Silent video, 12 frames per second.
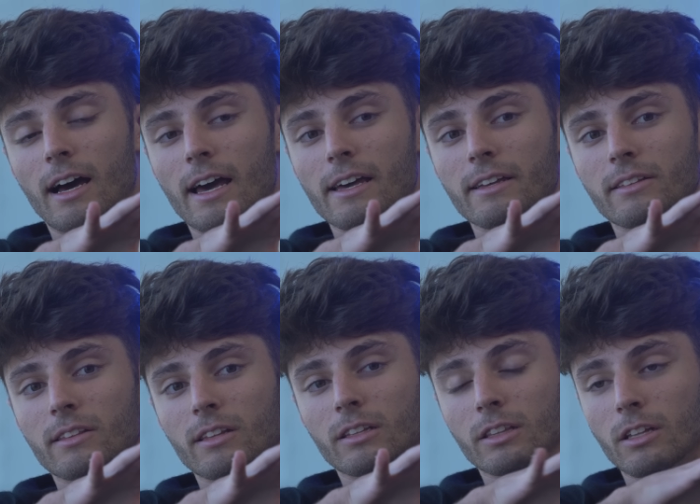I
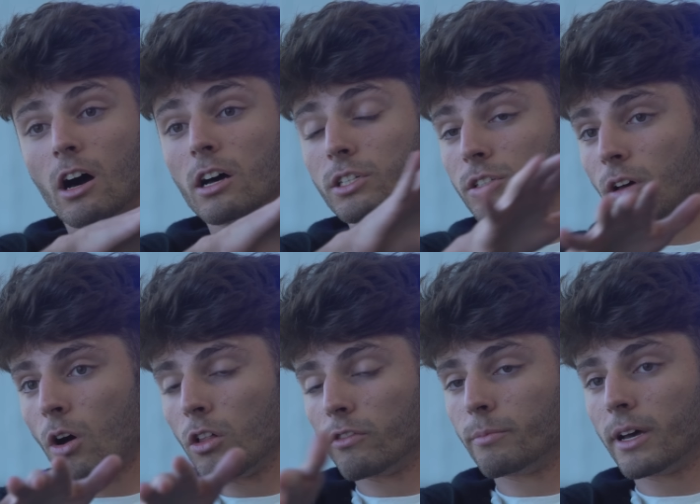lost
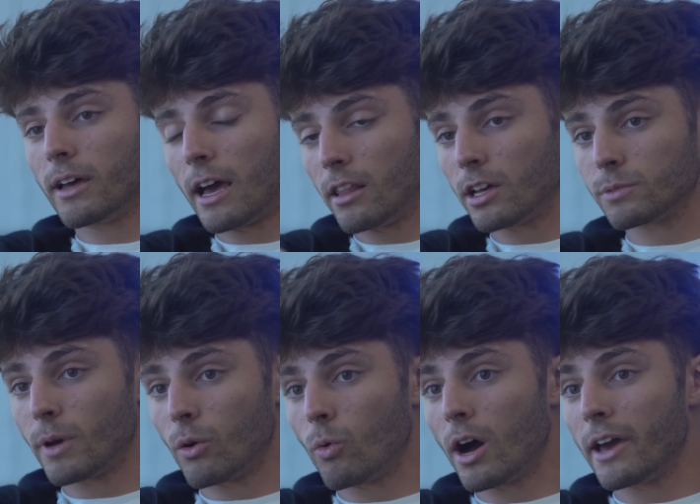all of my I lost
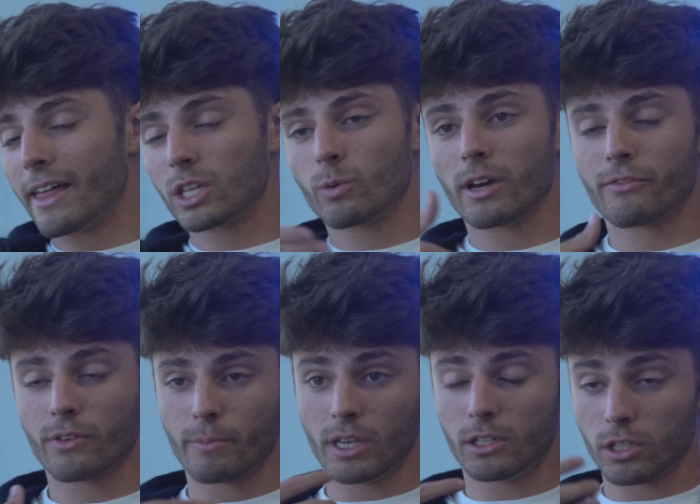my why. That's why
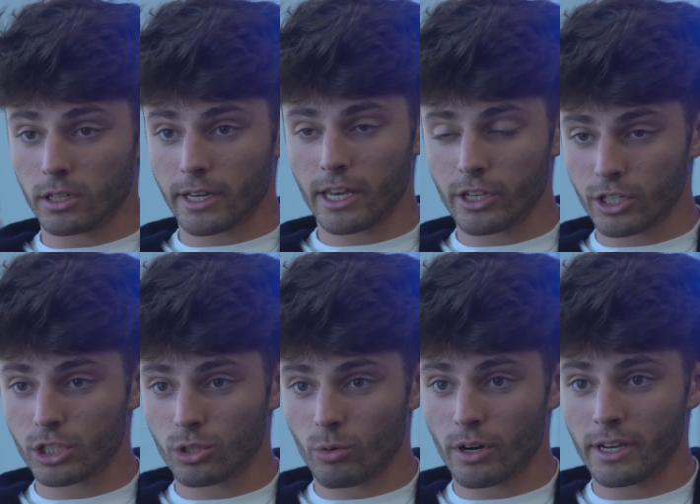for me to look at your
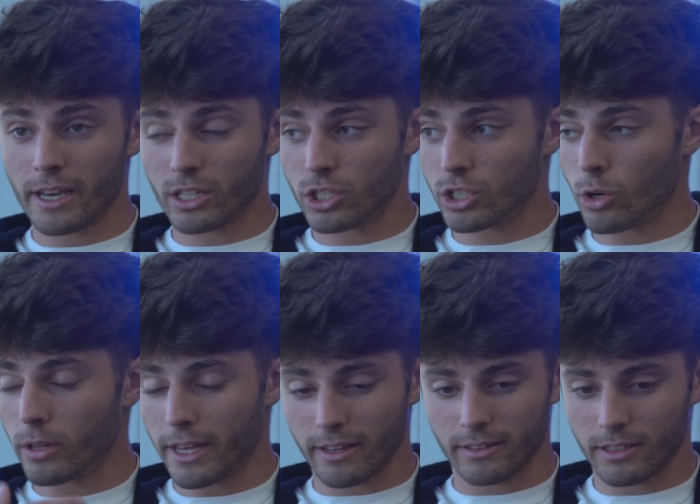story, it's
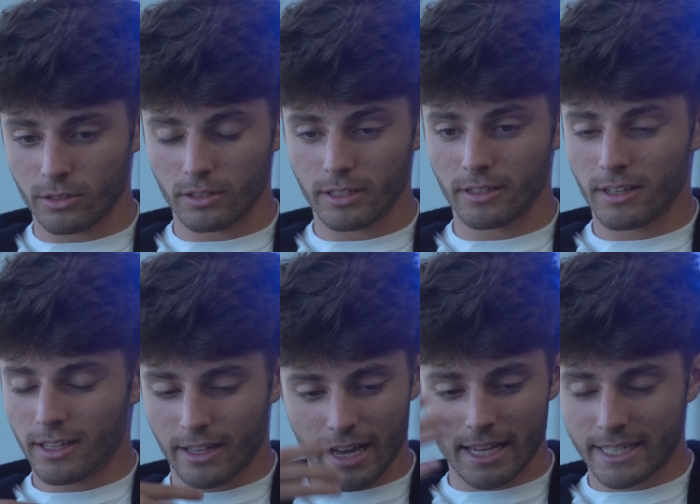so like literally
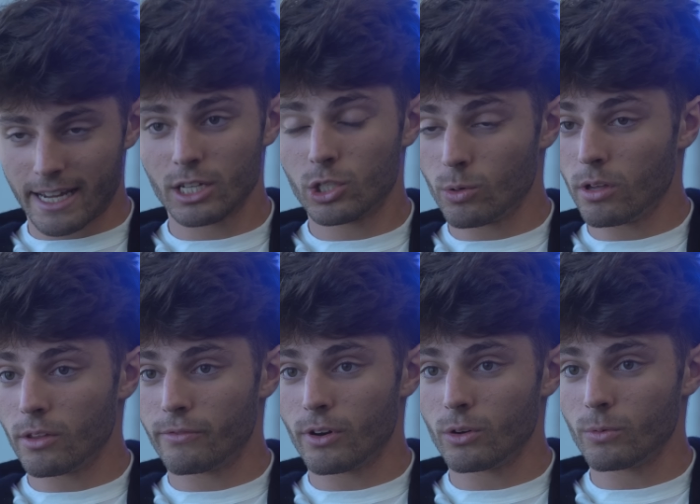like I said it to you
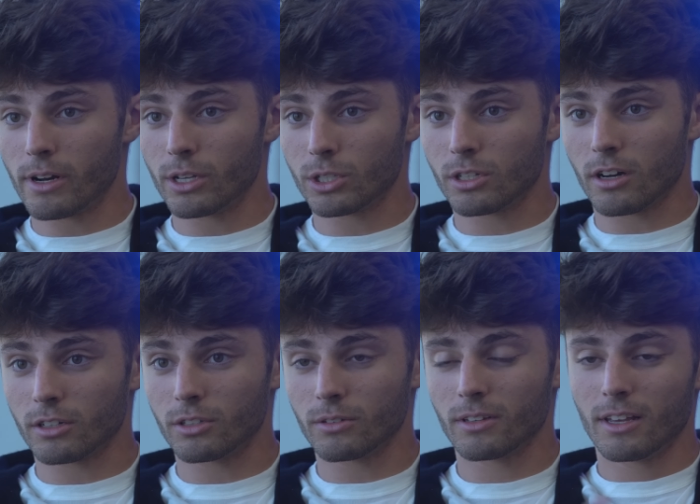on the phone when I just
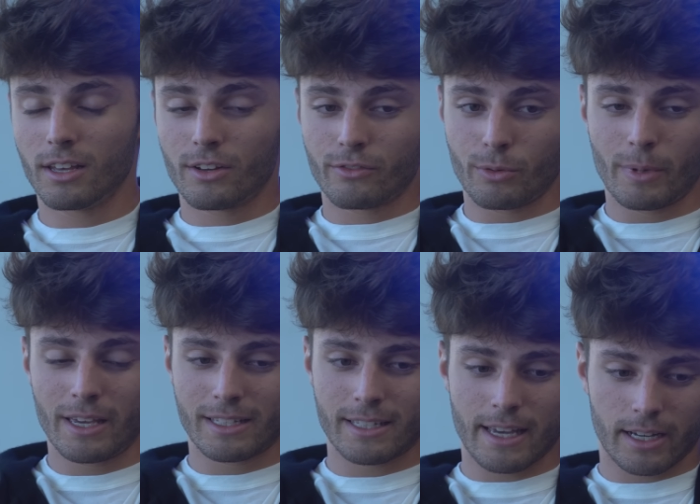talked to you. For
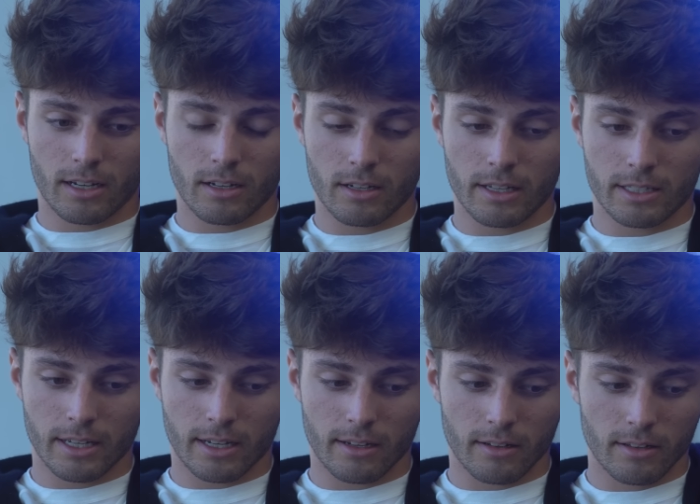me, it's like a
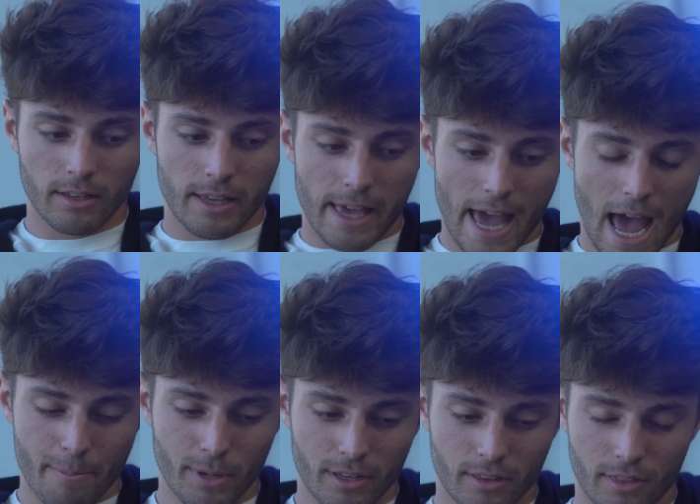it's like a
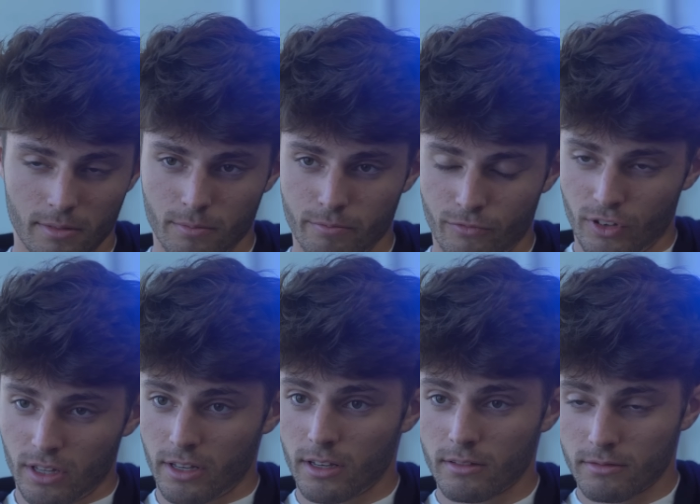happy
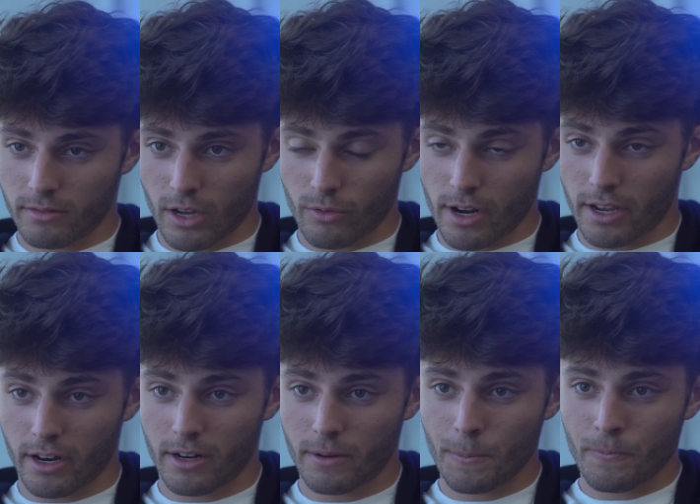feeling like right
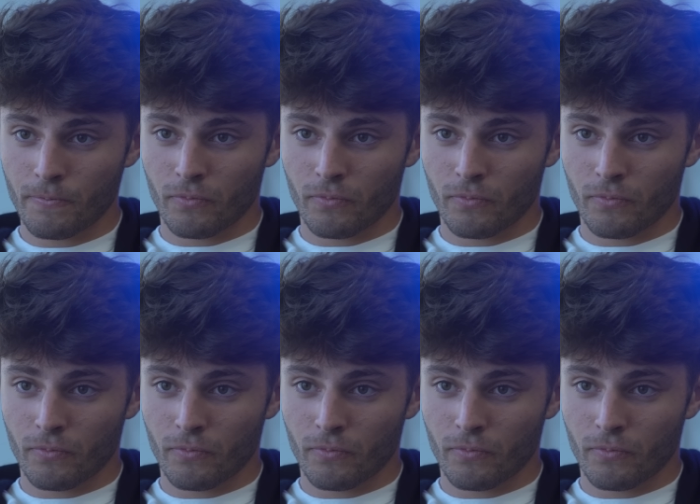here,